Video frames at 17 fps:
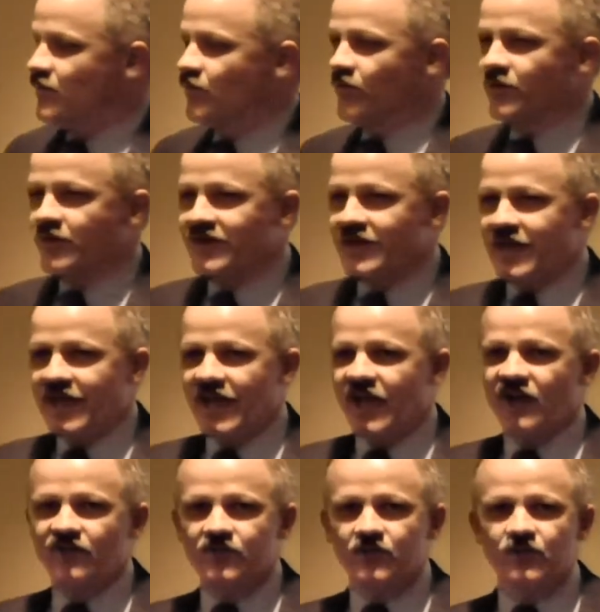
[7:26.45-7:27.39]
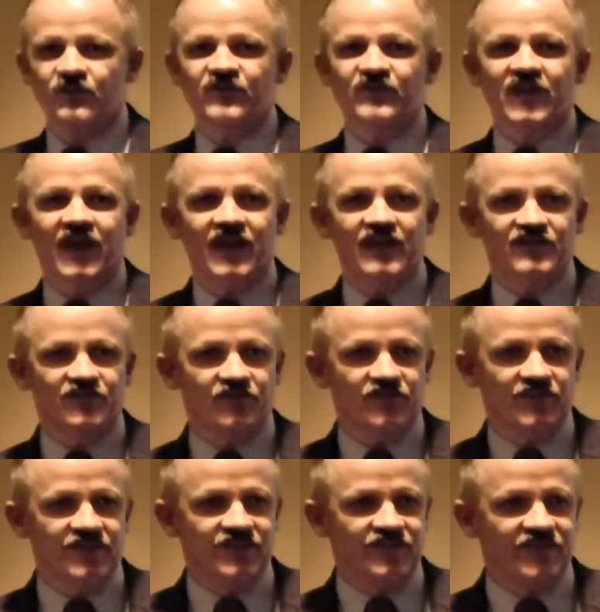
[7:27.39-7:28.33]
We're going to have those kinds of
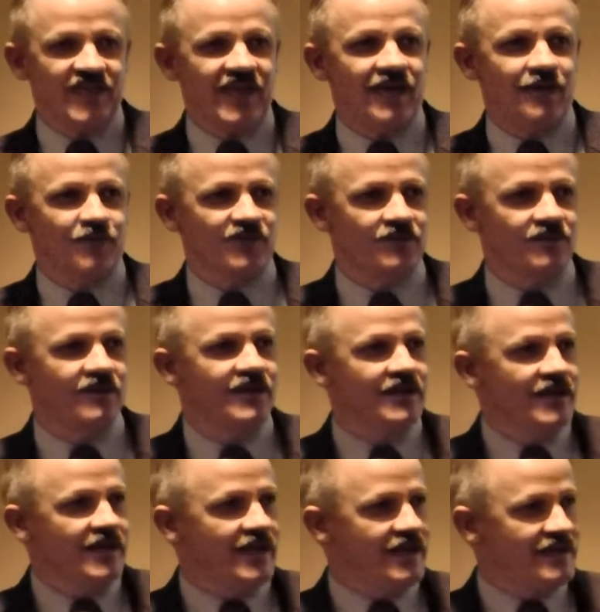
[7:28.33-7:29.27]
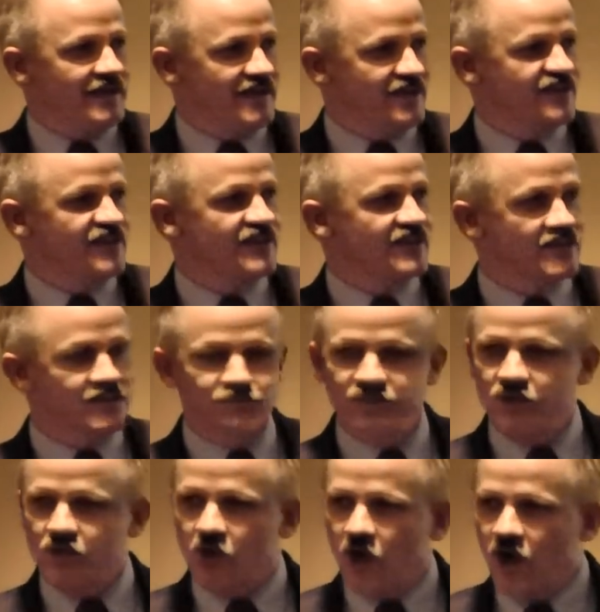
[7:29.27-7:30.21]
things happen, and yes, it can
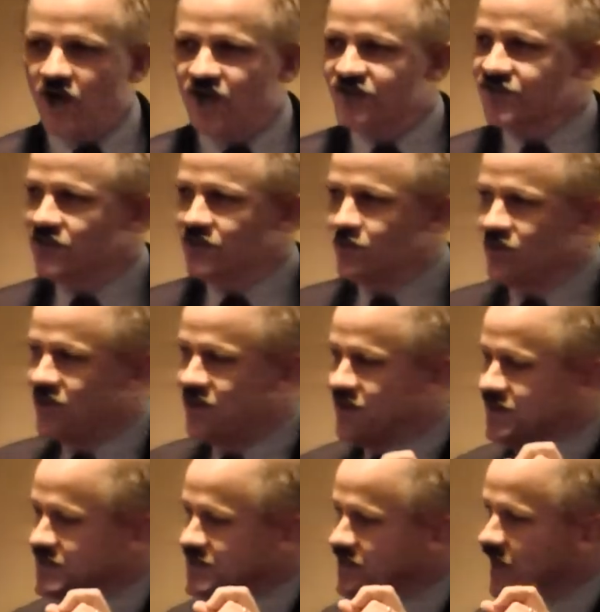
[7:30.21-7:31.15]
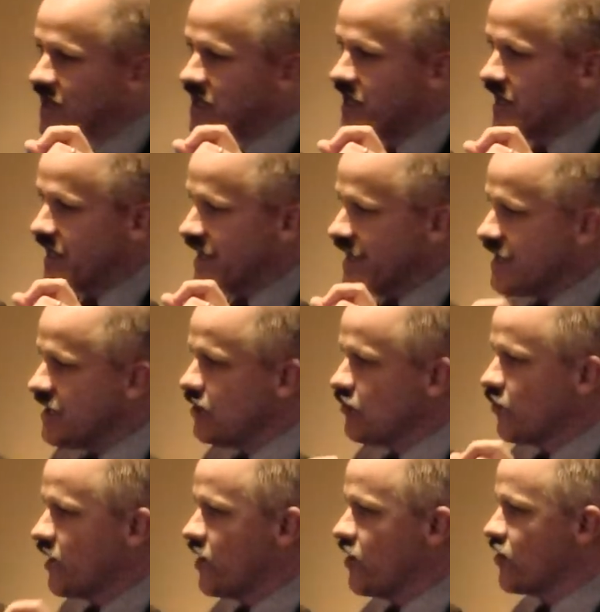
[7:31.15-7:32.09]
be costly, but it is not
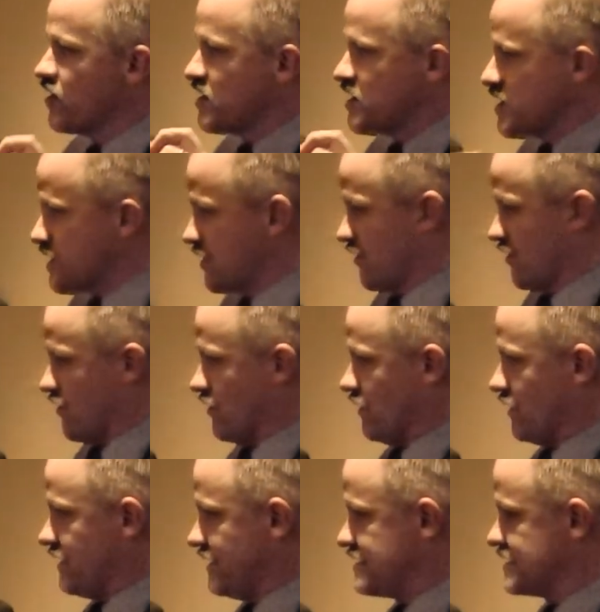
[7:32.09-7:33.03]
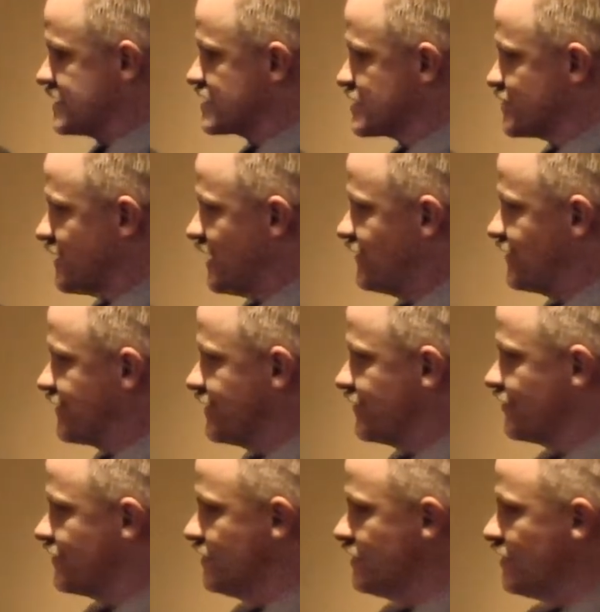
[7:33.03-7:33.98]
anywhere nearly as expensive.
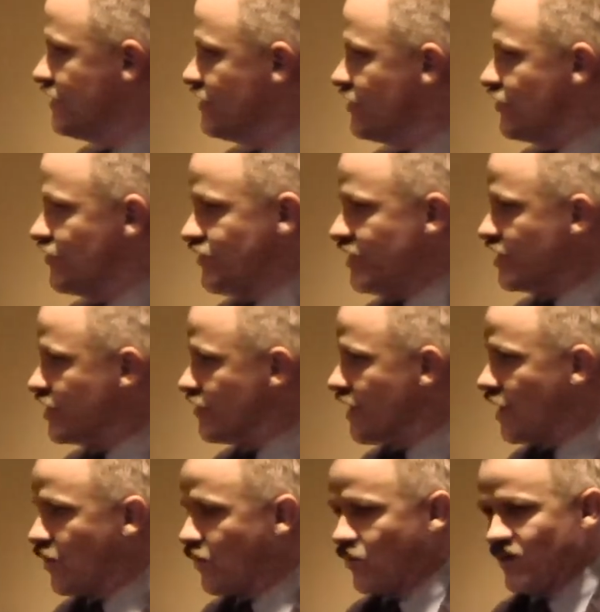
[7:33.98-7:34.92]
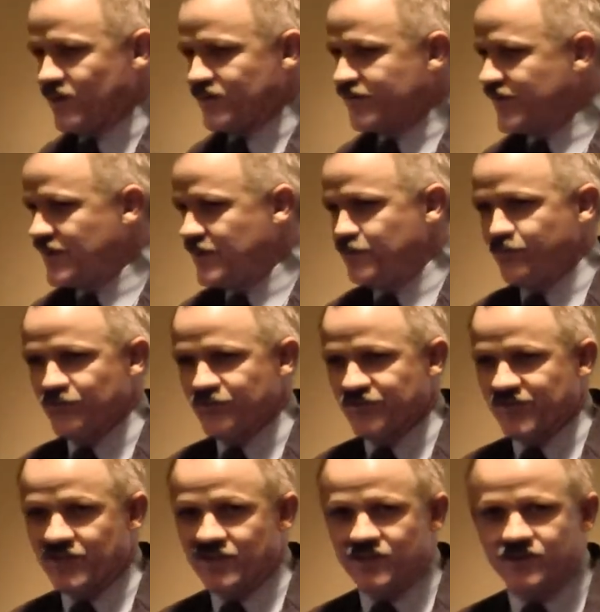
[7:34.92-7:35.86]
Figure out what
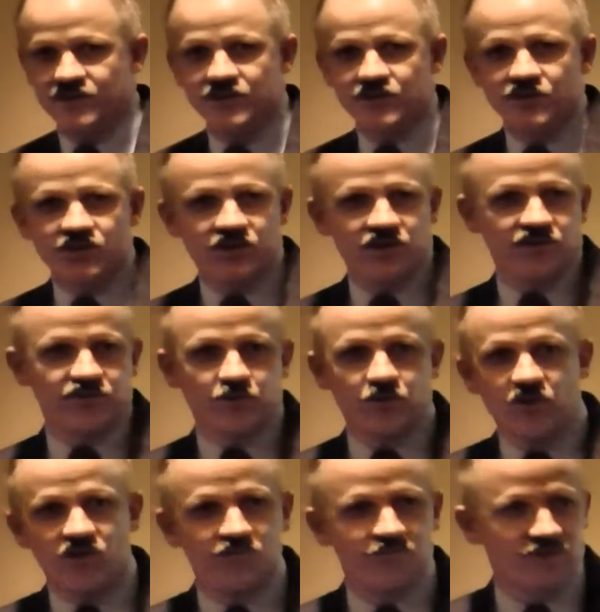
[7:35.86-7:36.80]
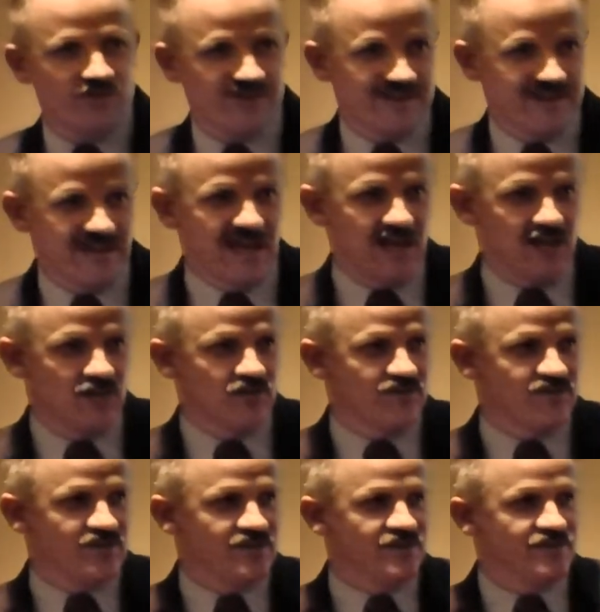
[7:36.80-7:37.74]
10% of $12 million
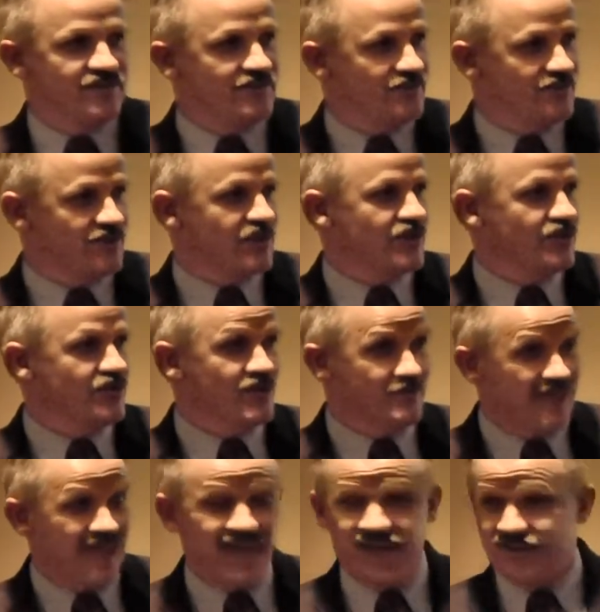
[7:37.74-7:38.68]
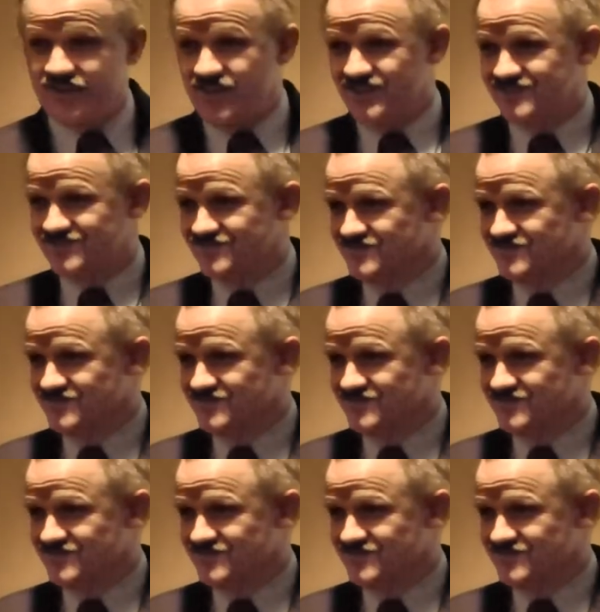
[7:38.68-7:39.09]
is, and you can do the math.